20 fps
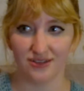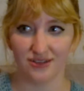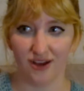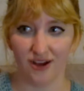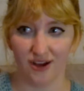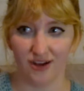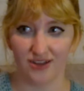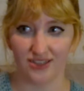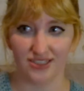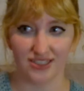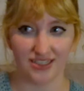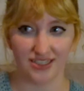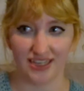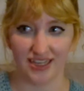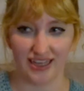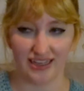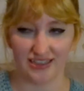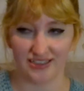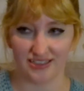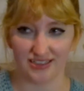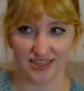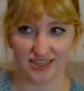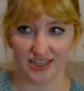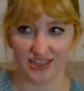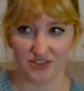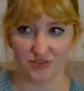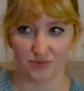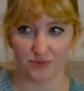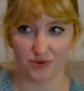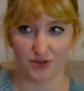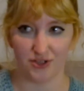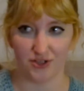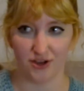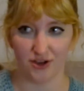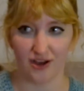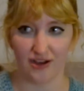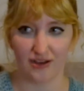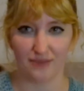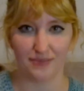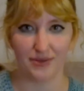Ogden and Detective
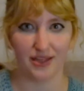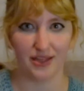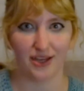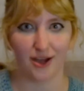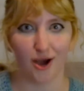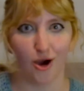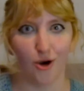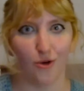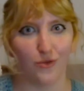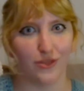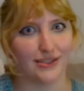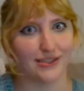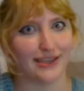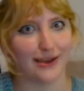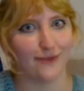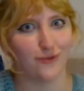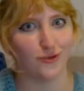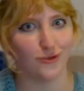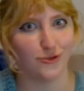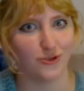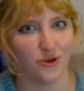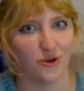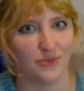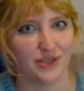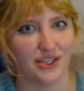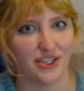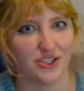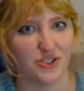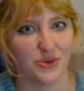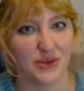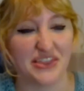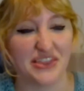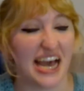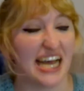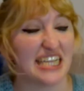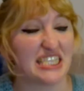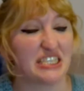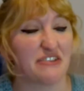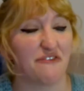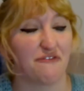Murdoch and be like, oh, the devil told me to do it.
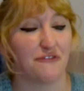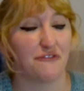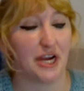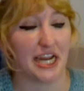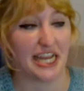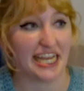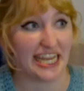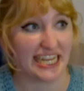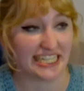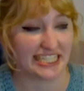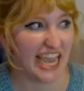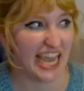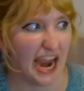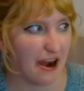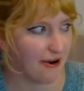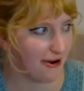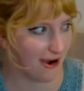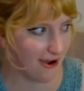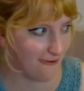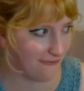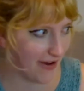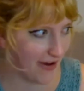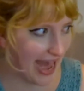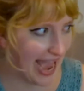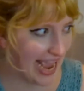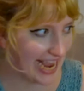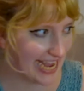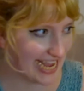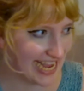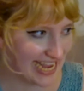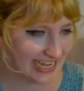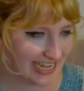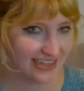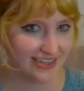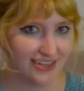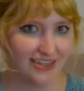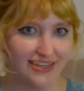That's freaking terrifying.